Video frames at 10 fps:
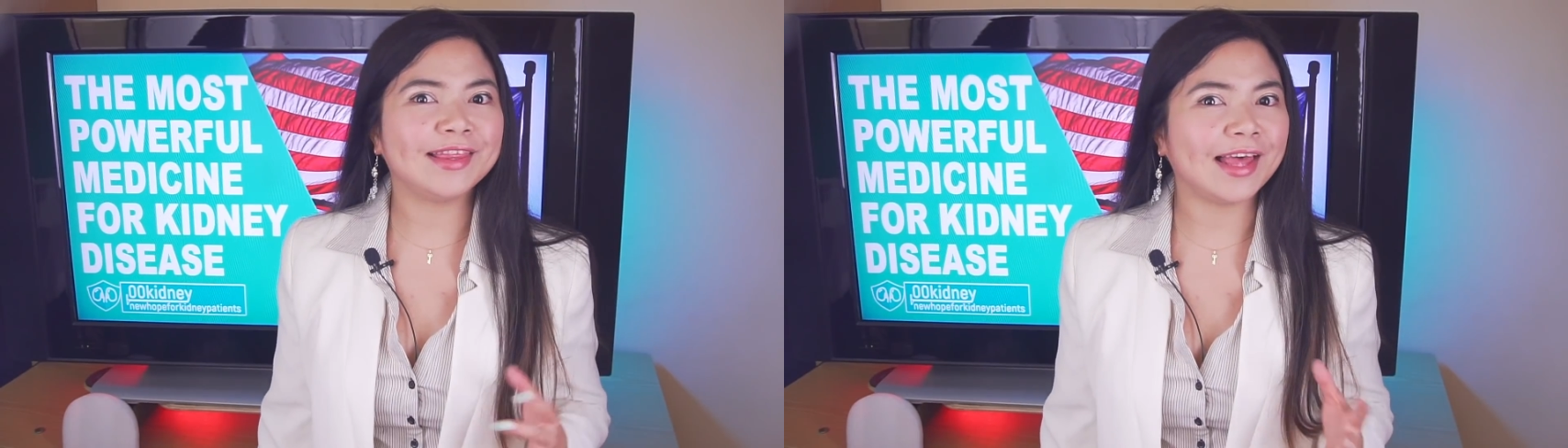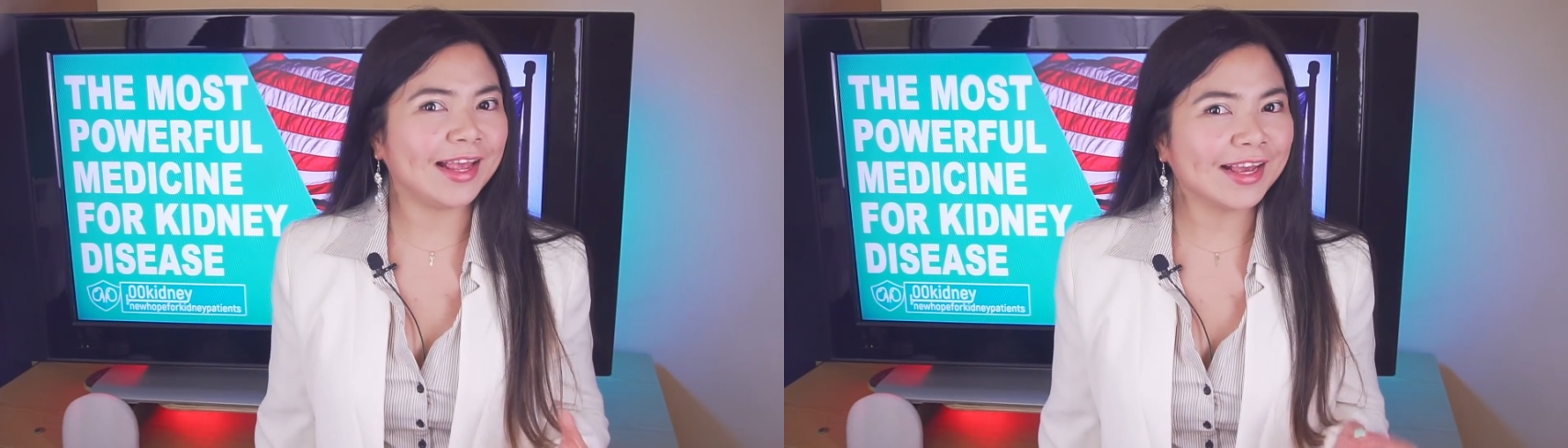
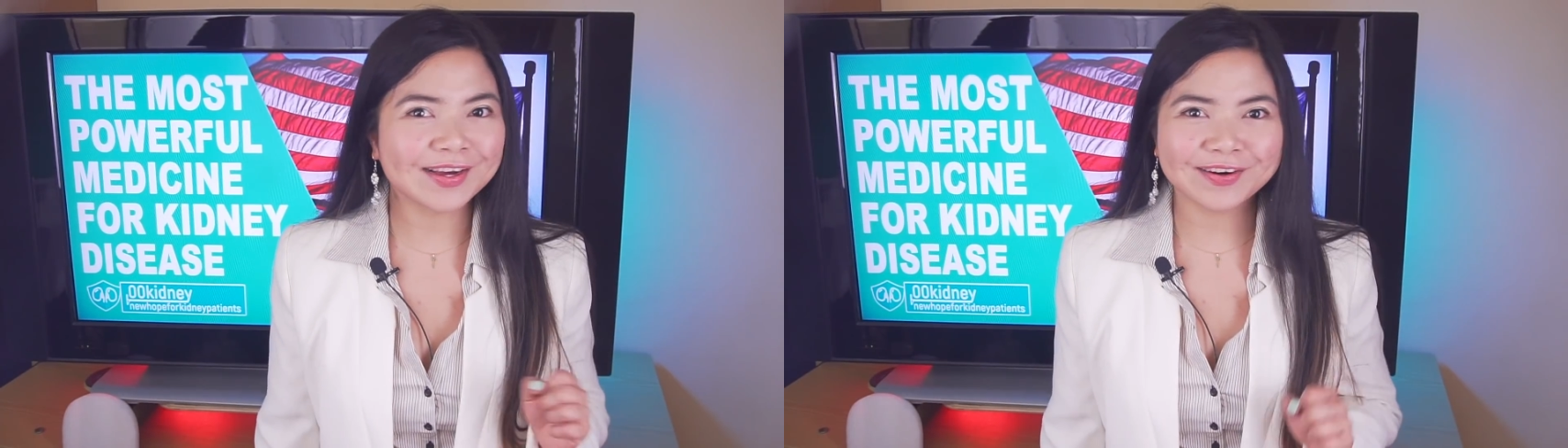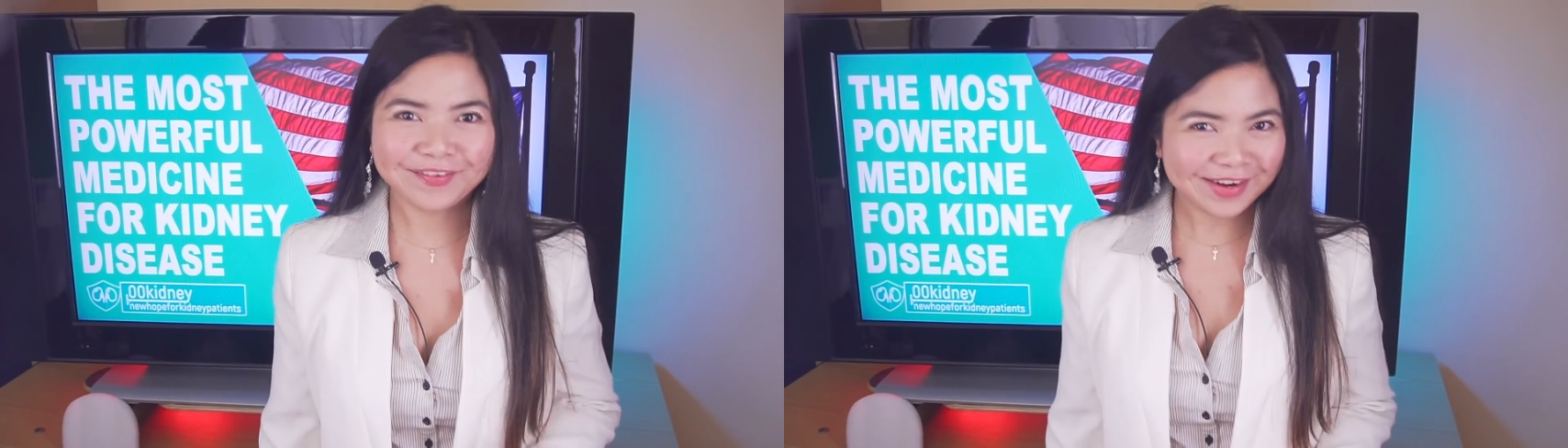the
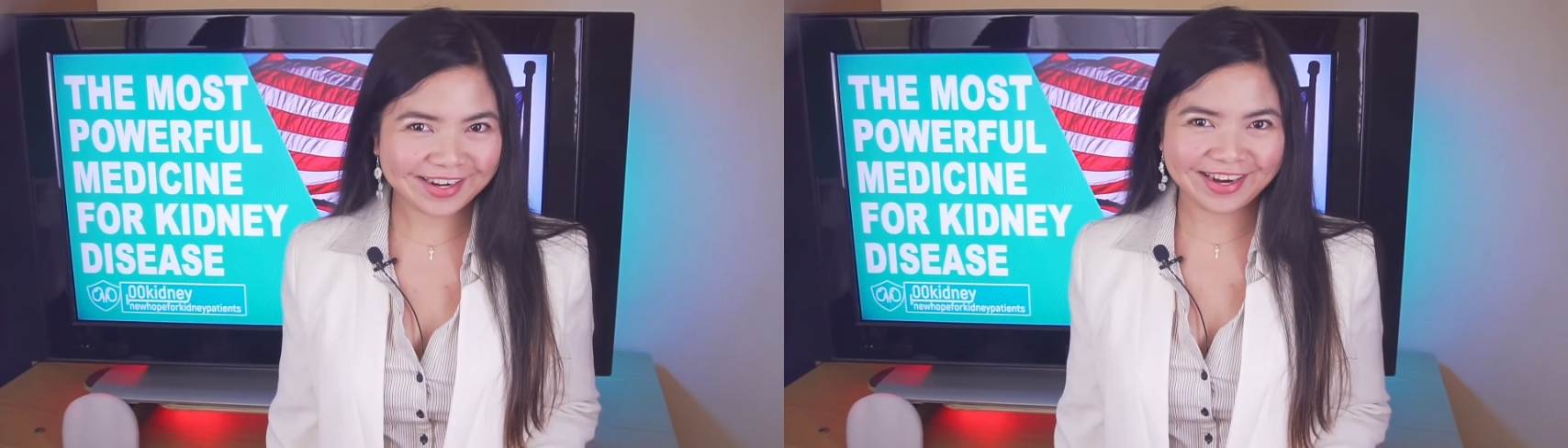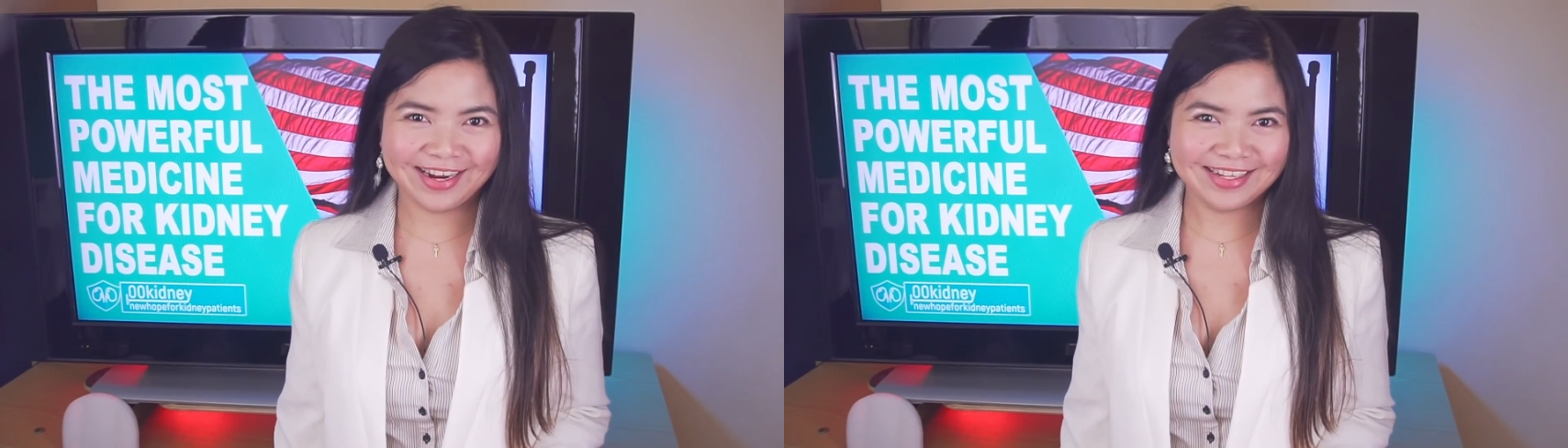
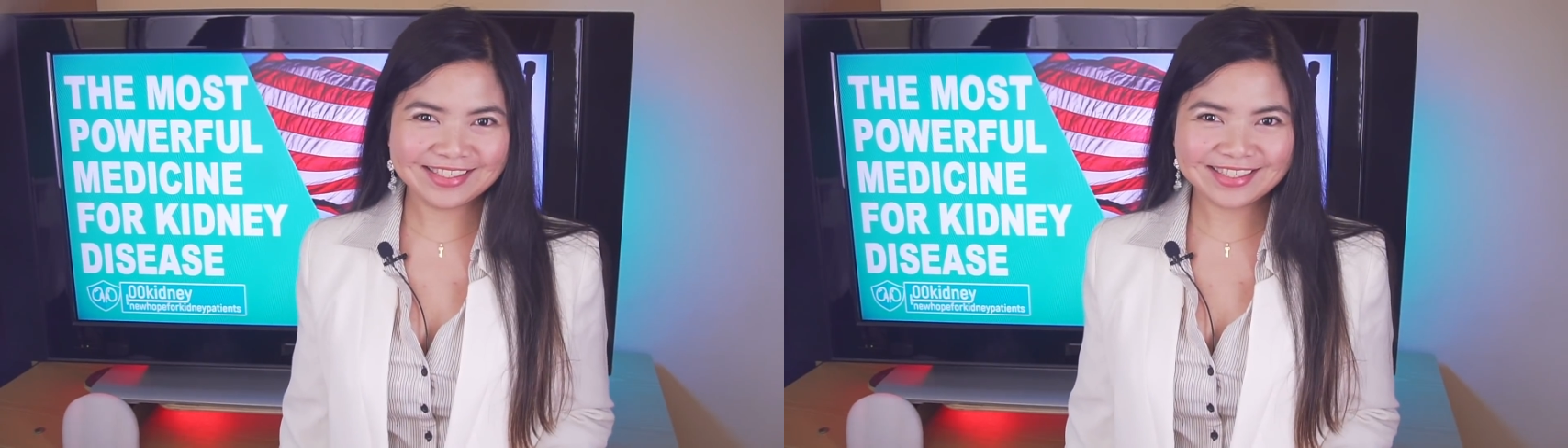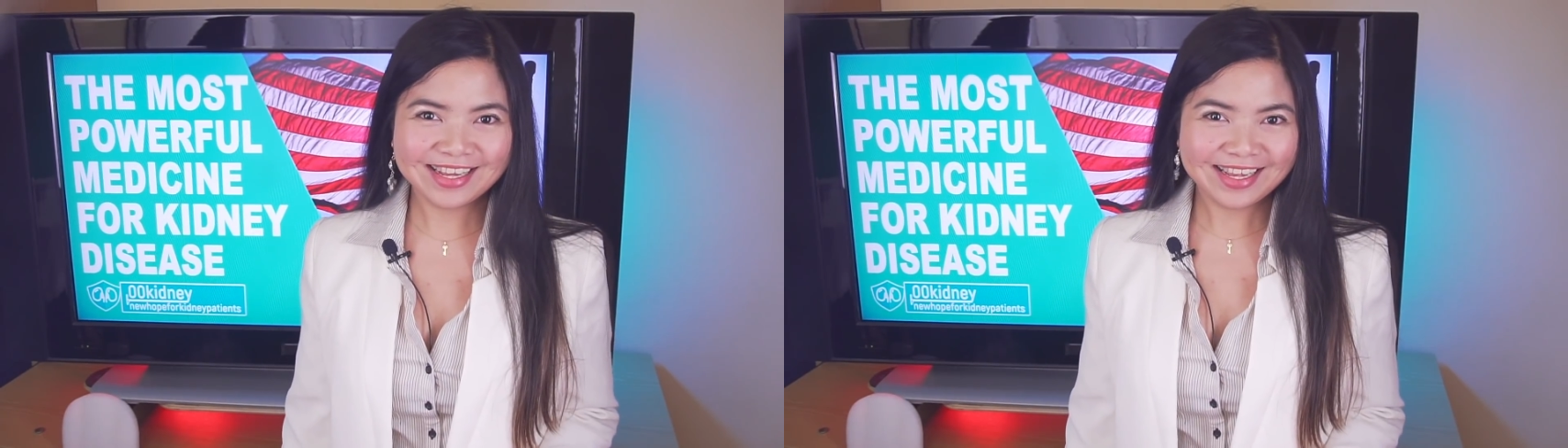
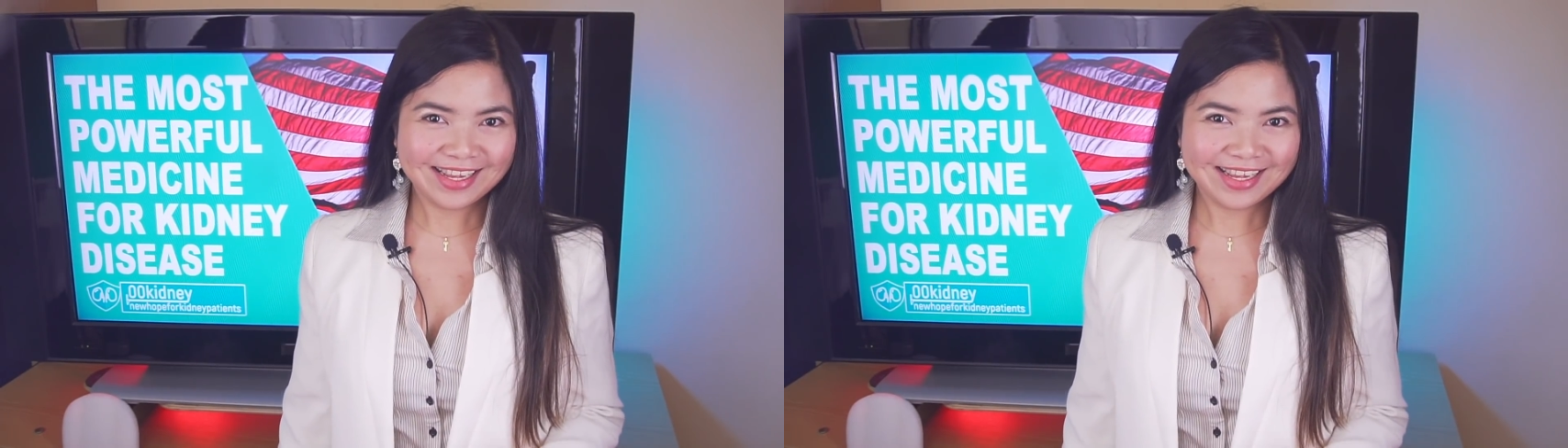ingredients.